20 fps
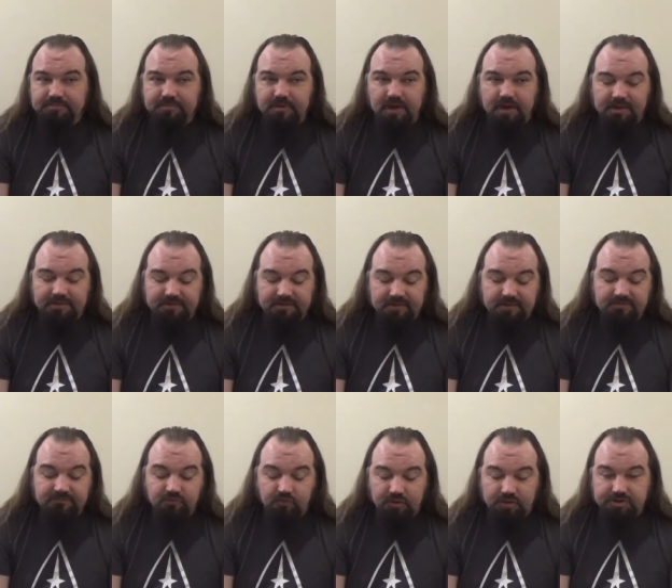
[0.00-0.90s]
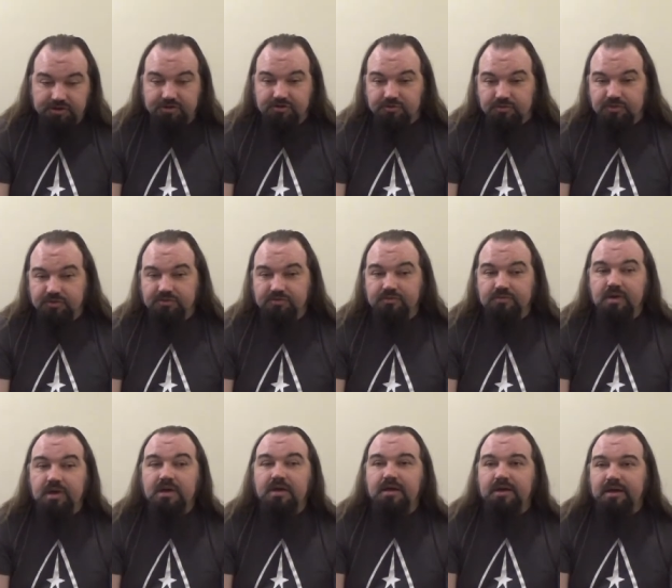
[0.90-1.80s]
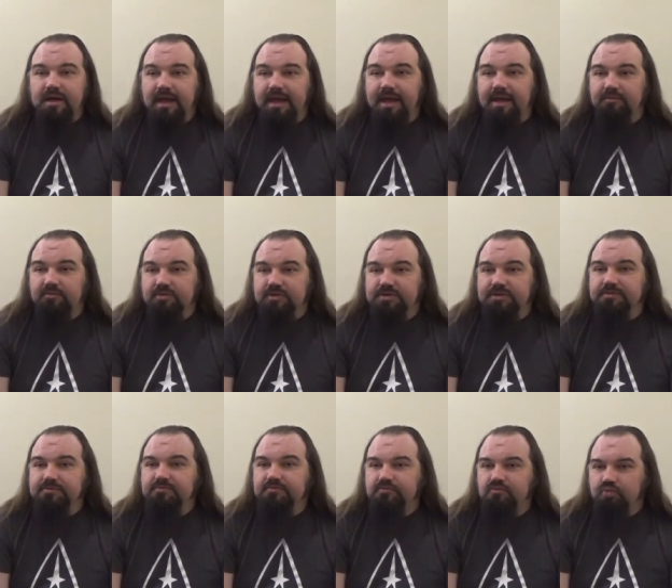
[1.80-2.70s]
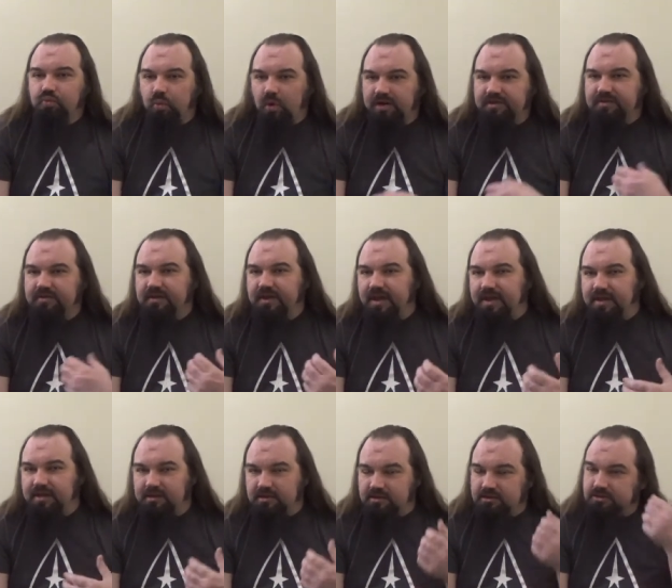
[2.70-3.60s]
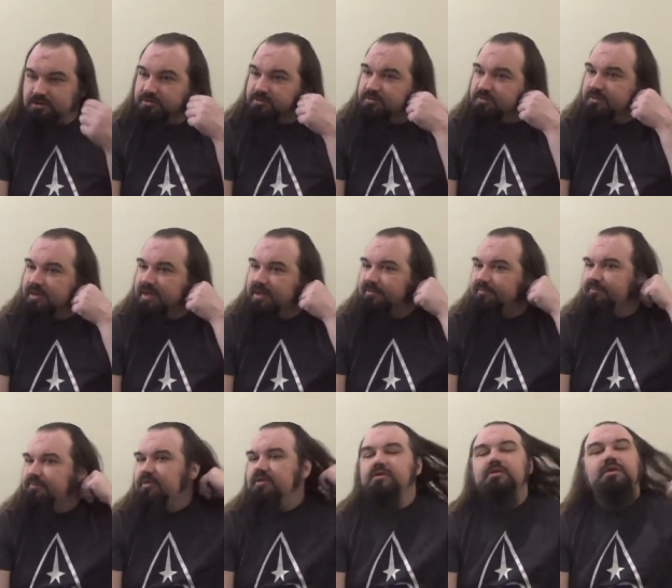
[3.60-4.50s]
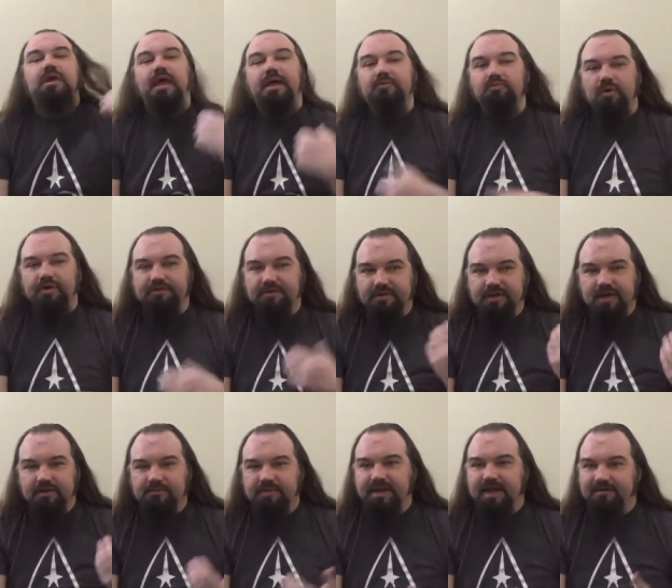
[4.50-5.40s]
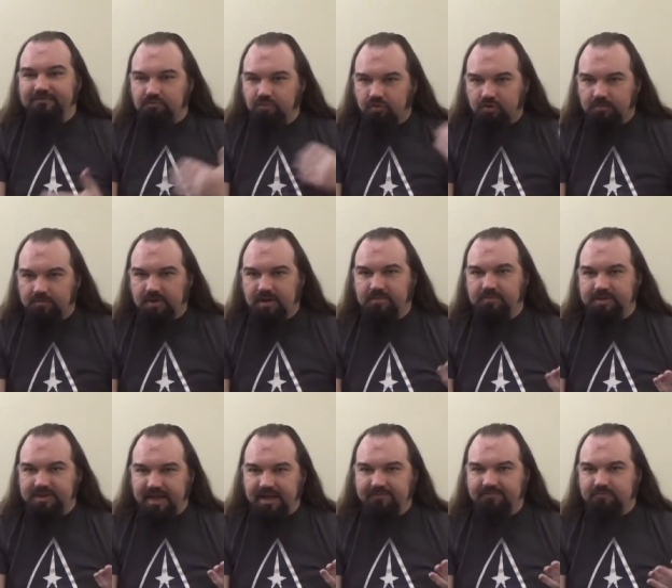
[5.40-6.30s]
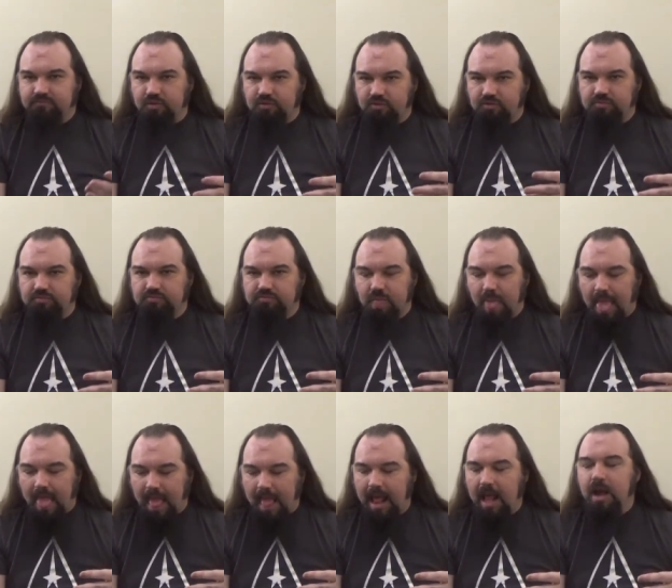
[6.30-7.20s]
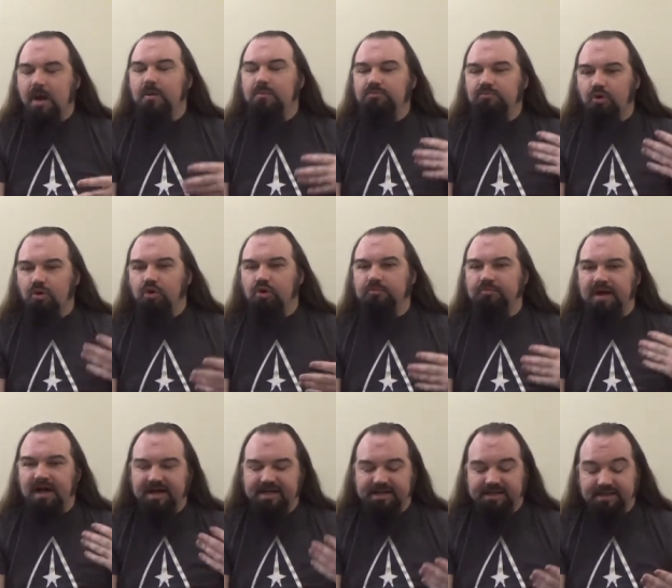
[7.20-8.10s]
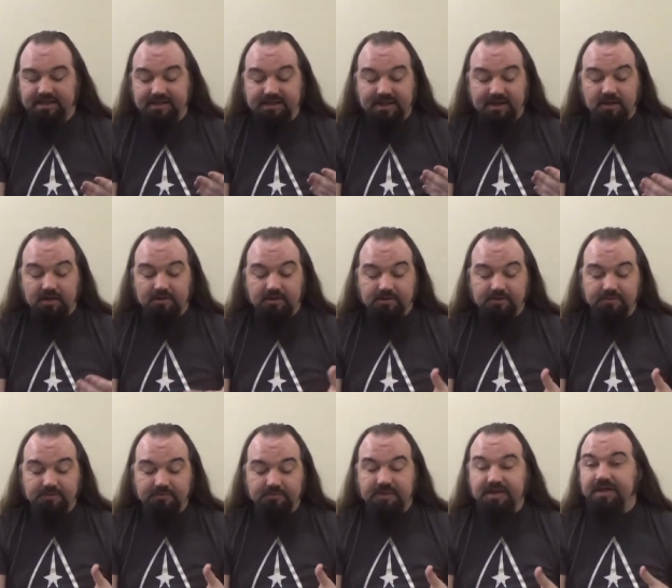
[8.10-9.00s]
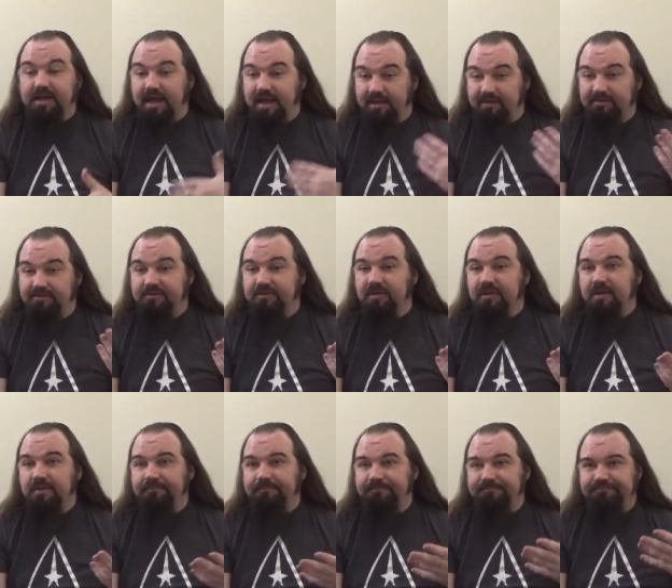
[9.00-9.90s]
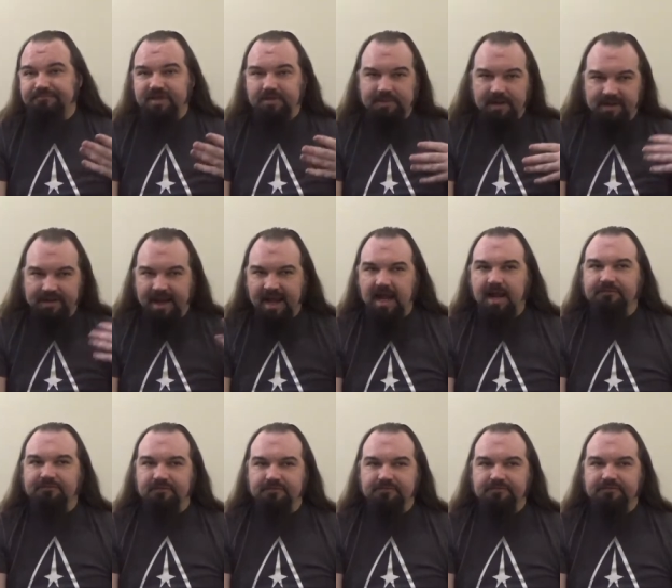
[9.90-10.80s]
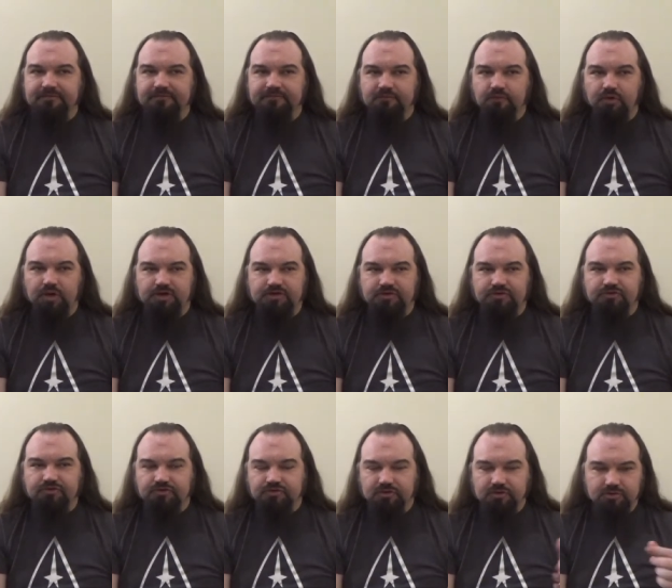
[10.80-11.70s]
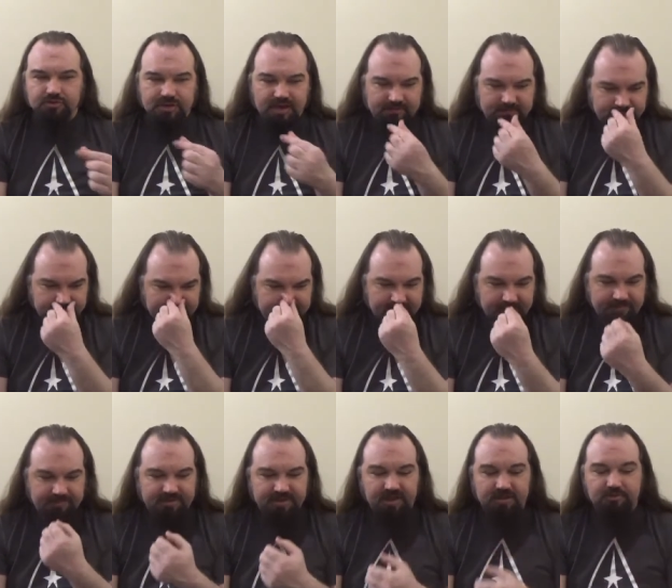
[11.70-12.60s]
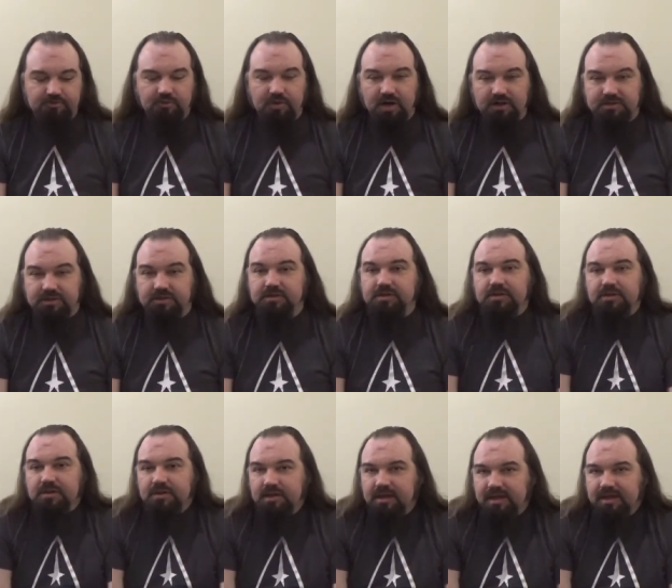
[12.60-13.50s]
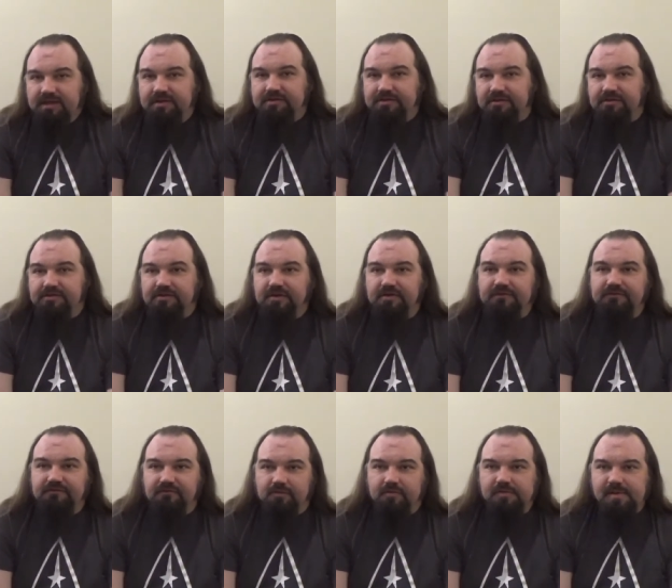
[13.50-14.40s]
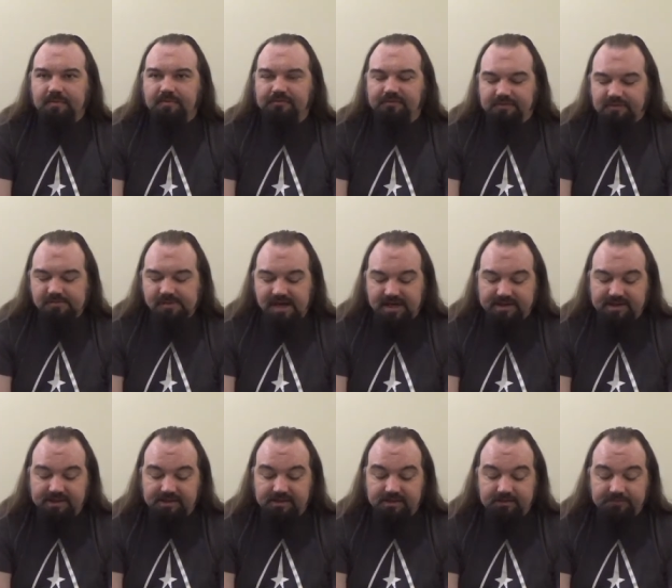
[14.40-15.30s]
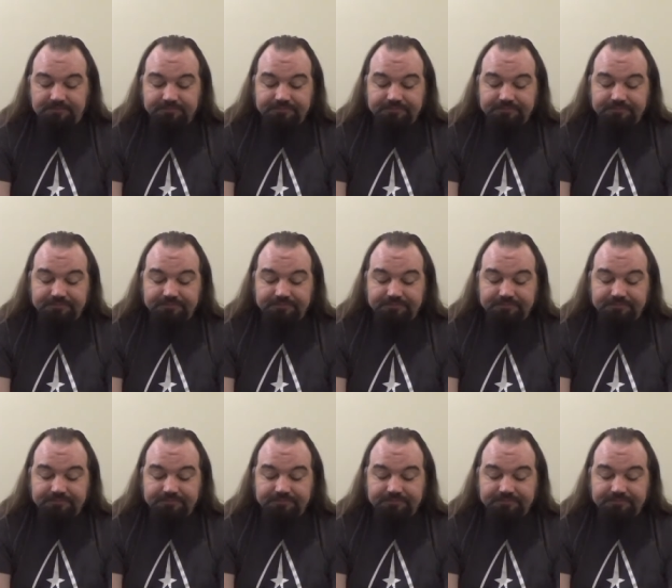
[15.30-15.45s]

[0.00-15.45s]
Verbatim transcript: the, on the Voyager crew, and would once again include, and once again we'd have more we'd have more more Maquis characters, because about half of Voyager's crew after they had left the Delta Quadrant consisted of former members of the Maquis.